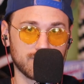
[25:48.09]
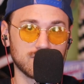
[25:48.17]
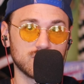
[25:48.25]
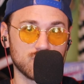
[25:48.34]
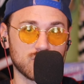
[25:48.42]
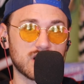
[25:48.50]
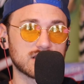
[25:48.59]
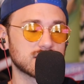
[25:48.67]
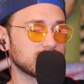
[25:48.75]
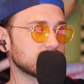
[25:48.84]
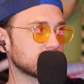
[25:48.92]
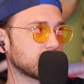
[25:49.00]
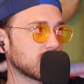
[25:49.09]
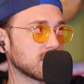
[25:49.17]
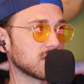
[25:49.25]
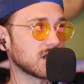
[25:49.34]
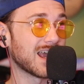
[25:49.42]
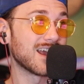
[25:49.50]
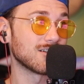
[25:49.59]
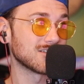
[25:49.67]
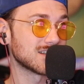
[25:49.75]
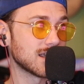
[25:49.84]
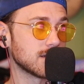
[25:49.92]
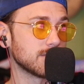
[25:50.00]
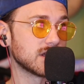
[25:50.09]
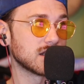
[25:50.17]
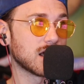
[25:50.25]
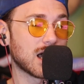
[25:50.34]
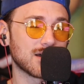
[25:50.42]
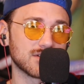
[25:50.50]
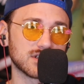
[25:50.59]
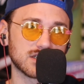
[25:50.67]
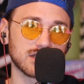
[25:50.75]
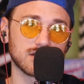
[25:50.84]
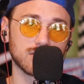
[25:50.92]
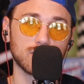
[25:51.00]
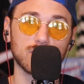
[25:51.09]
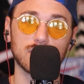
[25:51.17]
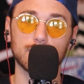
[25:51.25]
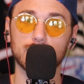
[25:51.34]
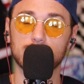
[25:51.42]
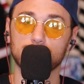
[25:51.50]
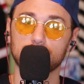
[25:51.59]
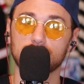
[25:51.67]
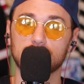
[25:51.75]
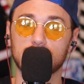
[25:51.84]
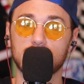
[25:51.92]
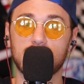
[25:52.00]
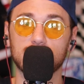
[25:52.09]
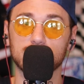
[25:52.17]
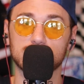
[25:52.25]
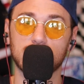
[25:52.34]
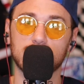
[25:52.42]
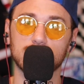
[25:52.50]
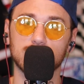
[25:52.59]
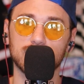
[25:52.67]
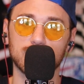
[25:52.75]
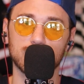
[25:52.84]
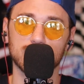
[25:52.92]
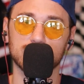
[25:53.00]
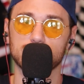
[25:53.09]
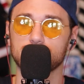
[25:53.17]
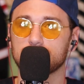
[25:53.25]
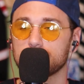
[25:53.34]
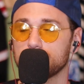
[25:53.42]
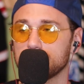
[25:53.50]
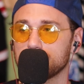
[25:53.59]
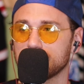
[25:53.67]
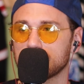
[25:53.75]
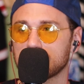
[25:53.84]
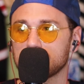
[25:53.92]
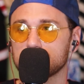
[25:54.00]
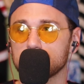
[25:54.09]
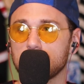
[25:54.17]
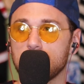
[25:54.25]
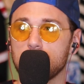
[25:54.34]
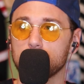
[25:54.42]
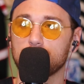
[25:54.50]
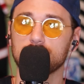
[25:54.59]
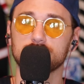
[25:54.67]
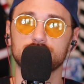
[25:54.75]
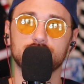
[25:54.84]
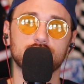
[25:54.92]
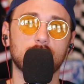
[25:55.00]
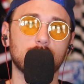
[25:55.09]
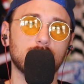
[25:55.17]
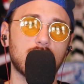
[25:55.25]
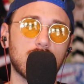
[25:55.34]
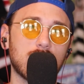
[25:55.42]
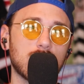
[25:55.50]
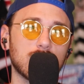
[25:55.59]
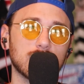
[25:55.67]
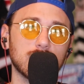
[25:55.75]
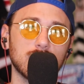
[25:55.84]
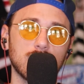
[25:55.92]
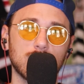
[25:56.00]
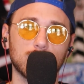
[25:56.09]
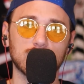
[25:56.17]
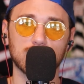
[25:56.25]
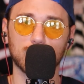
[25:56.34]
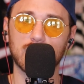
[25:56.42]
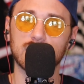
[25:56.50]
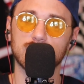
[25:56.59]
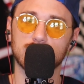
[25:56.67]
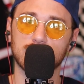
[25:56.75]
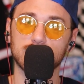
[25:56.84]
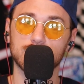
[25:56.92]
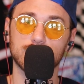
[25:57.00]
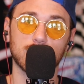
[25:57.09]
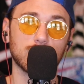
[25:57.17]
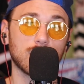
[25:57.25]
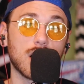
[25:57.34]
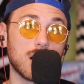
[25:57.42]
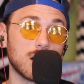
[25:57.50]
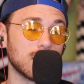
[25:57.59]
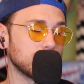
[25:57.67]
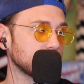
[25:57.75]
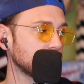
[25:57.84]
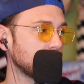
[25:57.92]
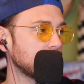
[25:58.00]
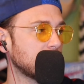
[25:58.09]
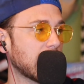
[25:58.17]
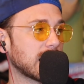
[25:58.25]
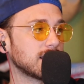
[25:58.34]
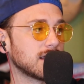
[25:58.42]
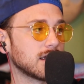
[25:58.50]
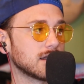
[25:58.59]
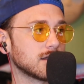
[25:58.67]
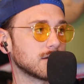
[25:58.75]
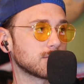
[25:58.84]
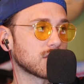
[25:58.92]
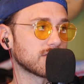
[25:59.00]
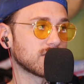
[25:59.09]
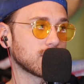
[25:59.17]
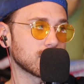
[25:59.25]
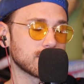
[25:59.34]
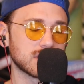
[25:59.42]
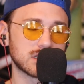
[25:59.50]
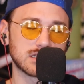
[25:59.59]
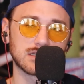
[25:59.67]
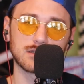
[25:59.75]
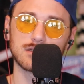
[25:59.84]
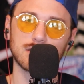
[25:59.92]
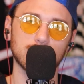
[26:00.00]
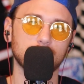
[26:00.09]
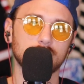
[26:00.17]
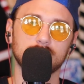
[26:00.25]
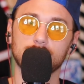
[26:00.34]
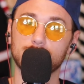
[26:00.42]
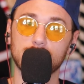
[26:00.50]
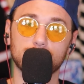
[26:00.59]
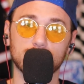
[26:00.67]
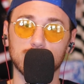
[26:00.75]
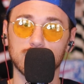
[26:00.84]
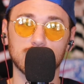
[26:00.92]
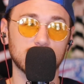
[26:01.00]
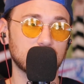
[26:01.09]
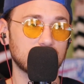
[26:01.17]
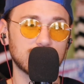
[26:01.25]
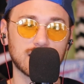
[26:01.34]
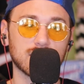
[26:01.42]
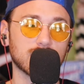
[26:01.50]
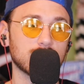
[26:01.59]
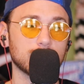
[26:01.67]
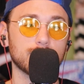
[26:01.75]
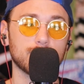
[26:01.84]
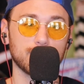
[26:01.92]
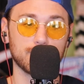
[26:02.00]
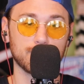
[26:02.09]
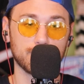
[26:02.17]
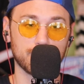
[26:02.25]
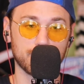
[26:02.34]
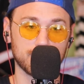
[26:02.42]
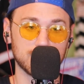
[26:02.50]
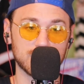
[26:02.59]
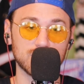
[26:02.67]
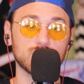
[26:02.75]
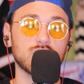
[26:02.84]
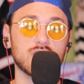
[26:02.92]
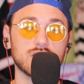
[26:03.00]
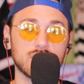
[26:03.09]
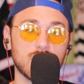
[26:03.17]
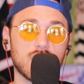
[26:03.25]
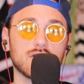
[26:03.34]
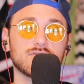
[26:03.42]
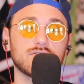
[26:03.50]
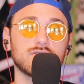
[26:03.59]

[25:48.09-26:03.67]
dress of sport. Entertainment, obviously, who are the people that are going to entertain the viewers? Who are the people that are going to put a show on with the way that they show up? And then performance, the people that are going to do enough